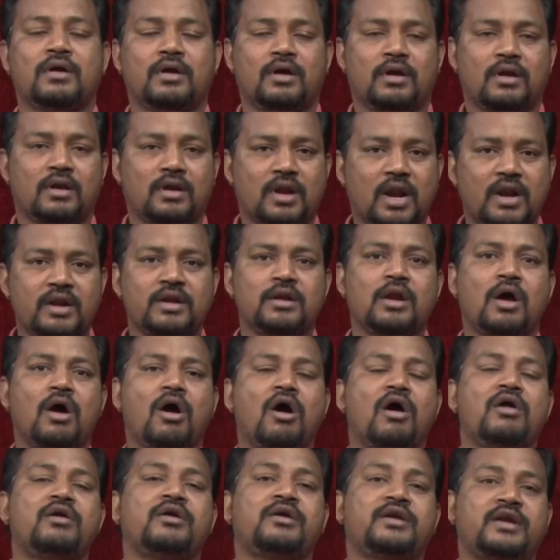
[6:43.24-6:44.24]
uh, run
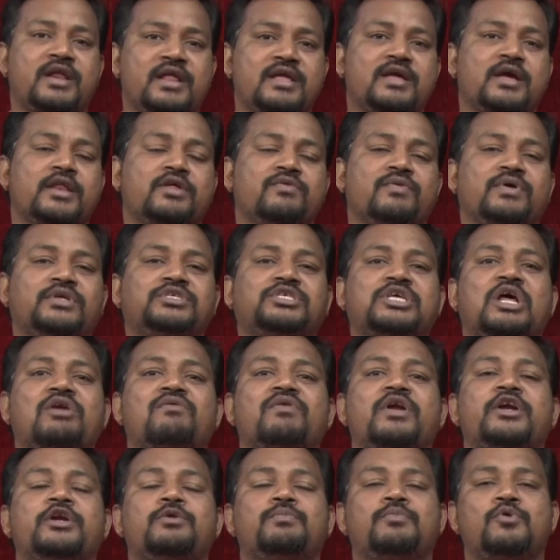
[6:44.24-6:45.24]
or trigger your
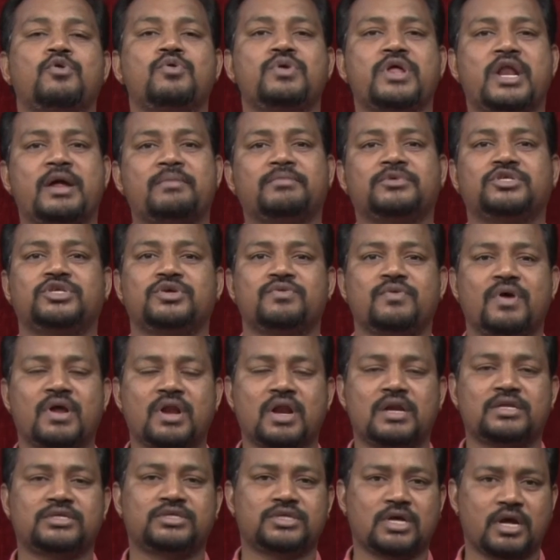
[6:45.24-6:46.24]
servlet programs
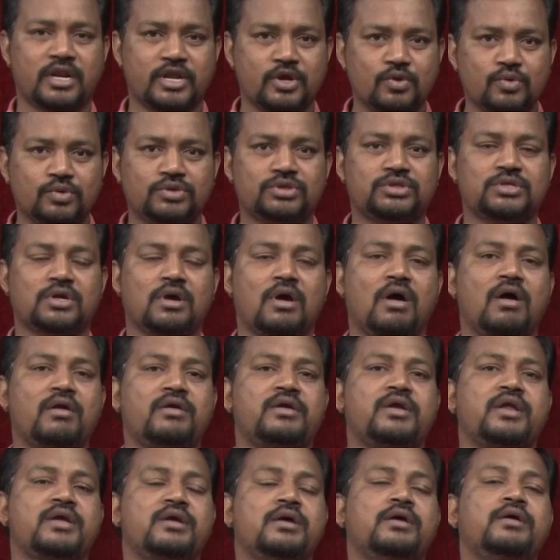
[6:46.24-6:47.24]
URLs are used or
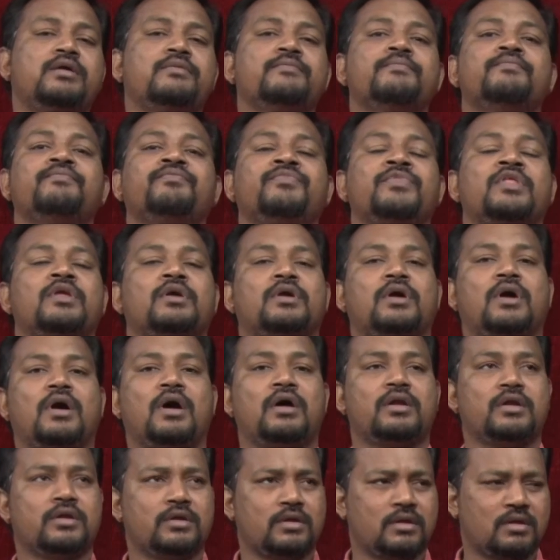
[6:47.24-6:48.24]
triggered
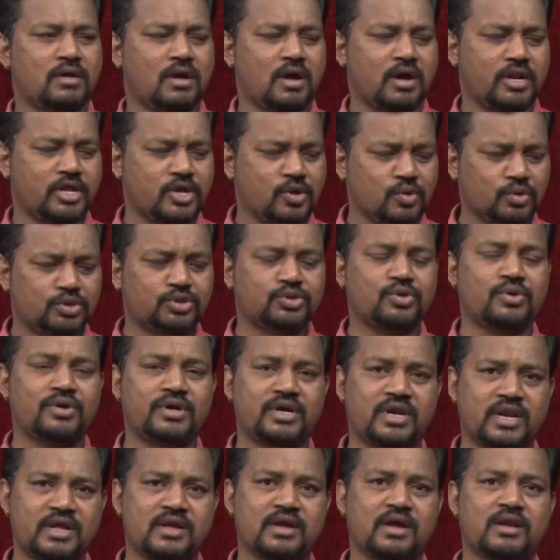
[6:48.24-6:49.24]
are, are used to
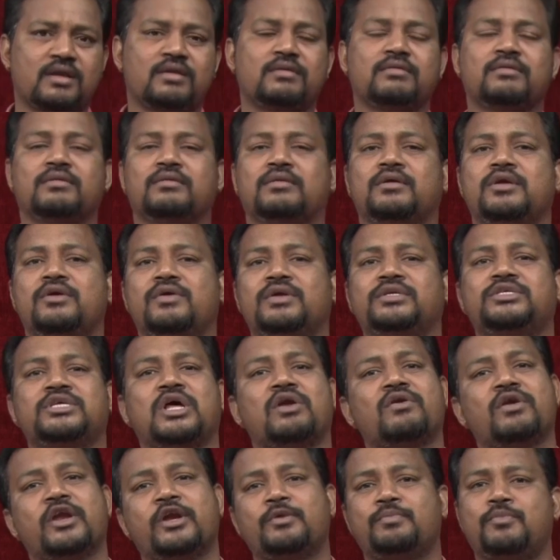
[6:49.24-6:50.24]
trigger your
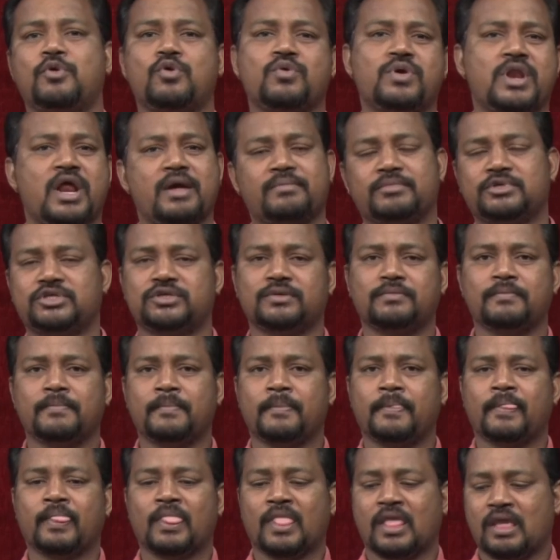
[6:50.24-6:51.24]
servlet programs
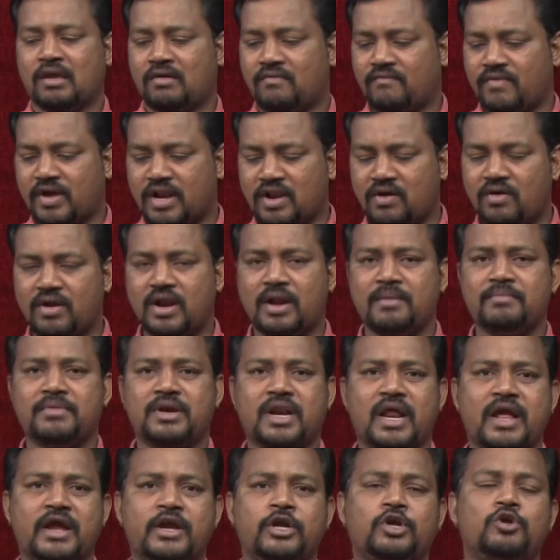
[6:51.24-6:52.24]
Whenever I am
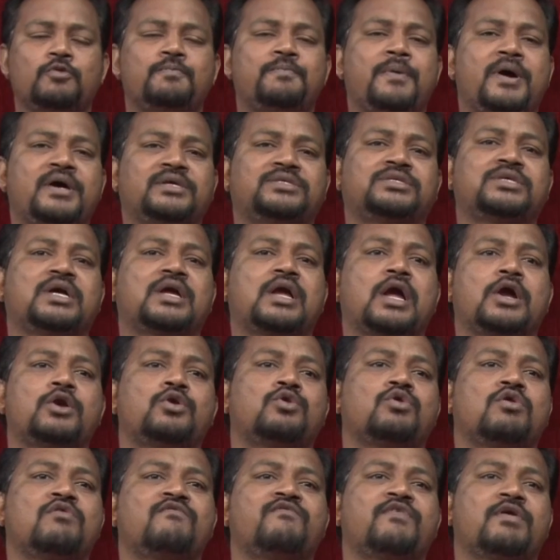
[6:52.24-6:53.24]
trying to pass the
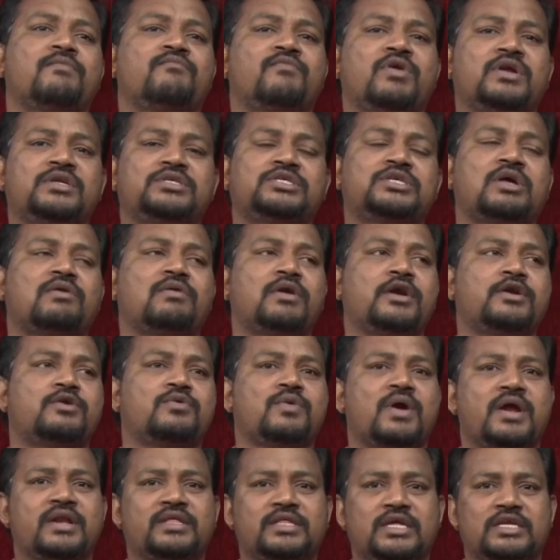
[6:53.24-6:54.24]
control from one servlet
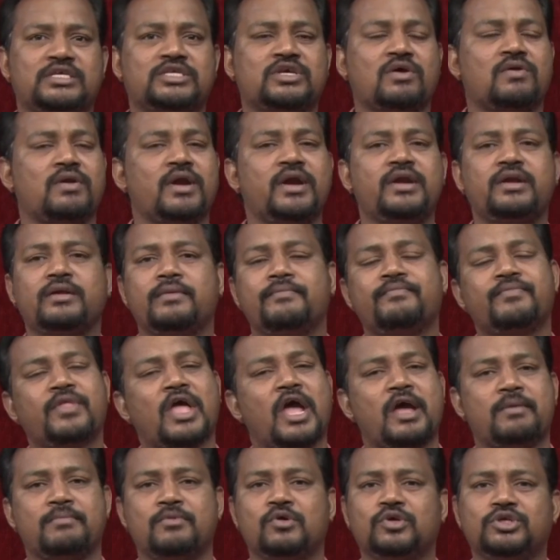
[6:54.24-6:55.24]
to another servlet,
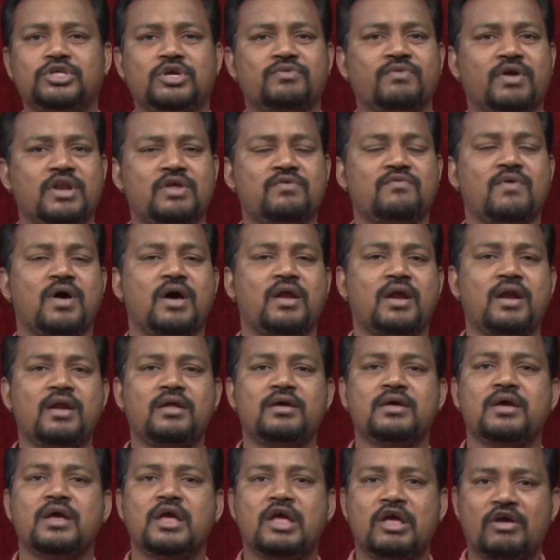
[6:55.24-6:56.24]
I am using one URL.
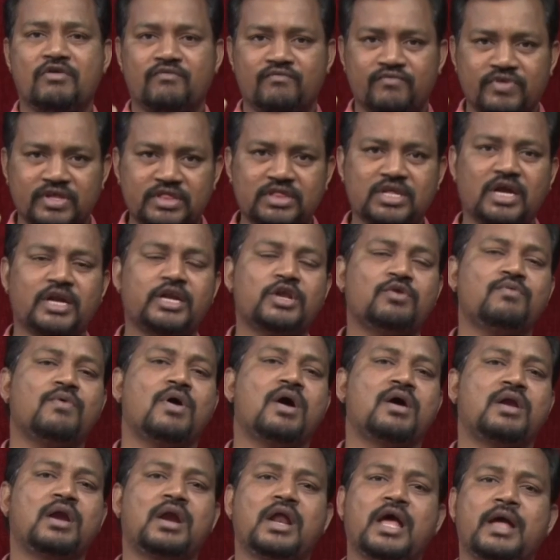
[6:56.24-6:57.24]
With that
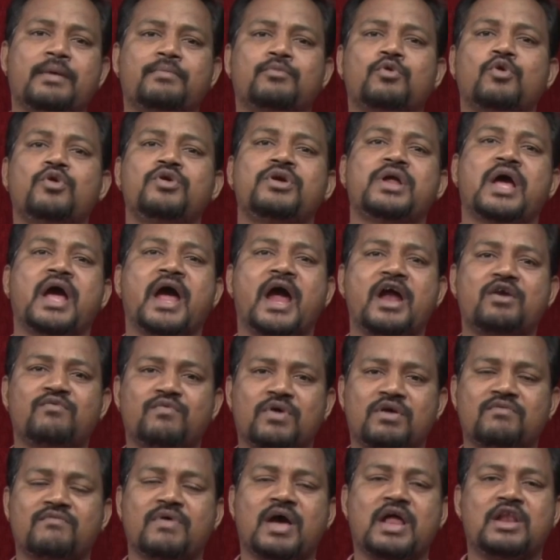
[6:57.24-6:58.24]
URL, I am going to add
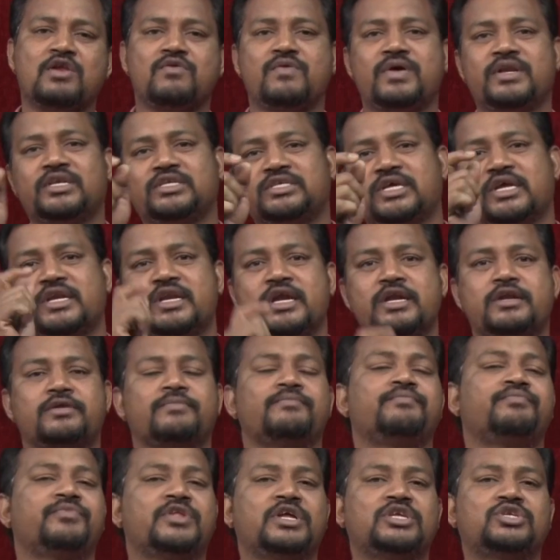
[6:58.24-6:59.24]
one value and send it.
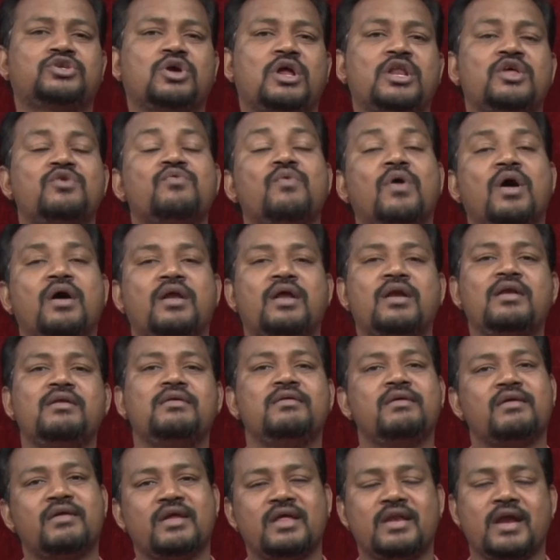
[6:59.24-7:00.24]
That is called URL
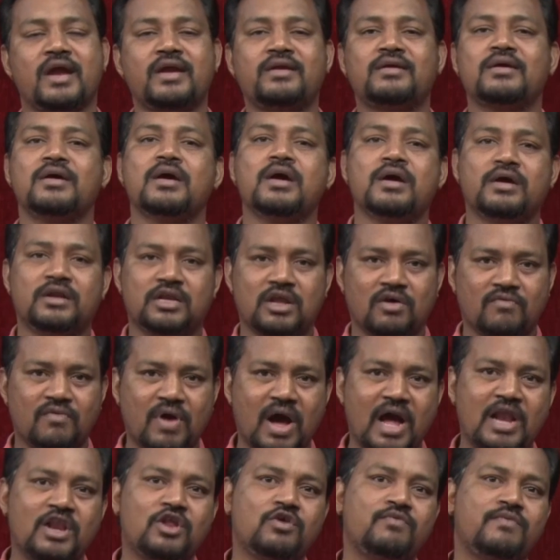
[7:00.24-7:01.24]
rewrite, the
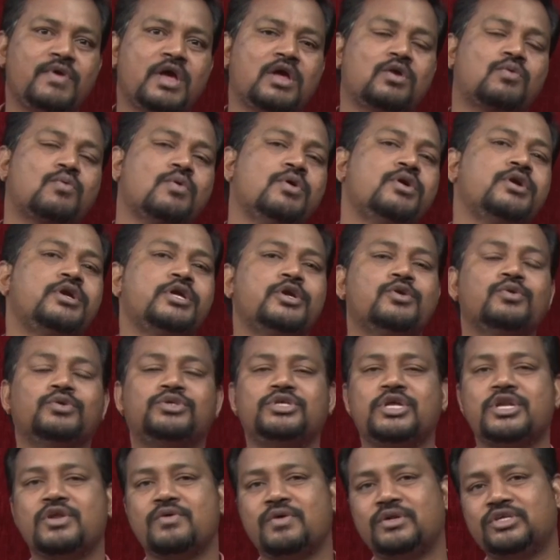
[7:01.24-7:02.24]
value we are going to
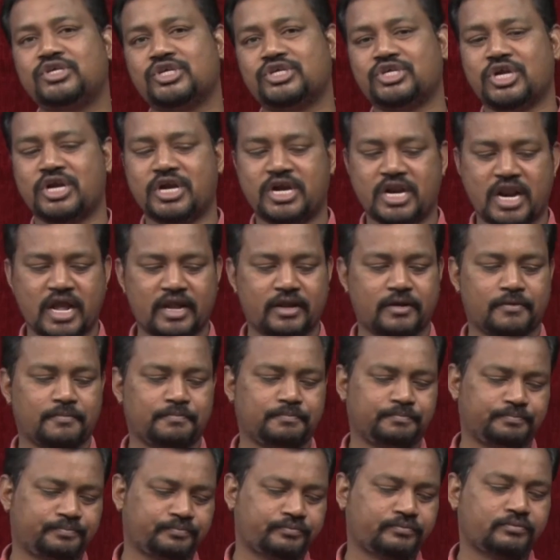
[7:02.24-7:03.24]
use in your session track.
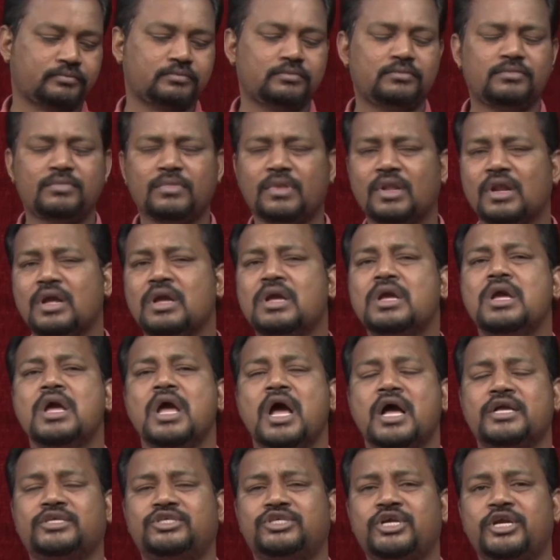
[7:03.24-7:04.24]

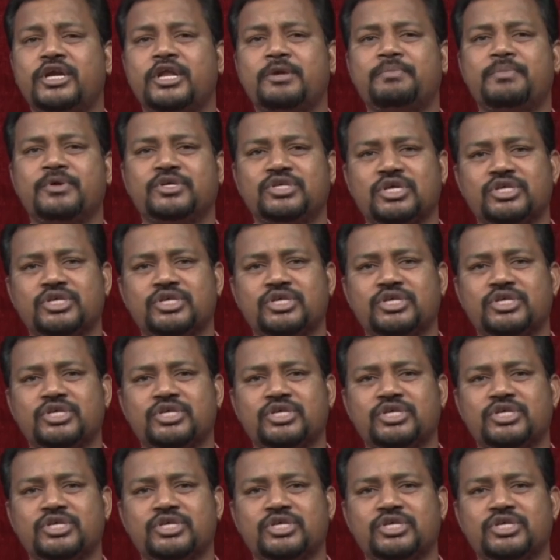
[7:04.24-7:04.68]
HTTP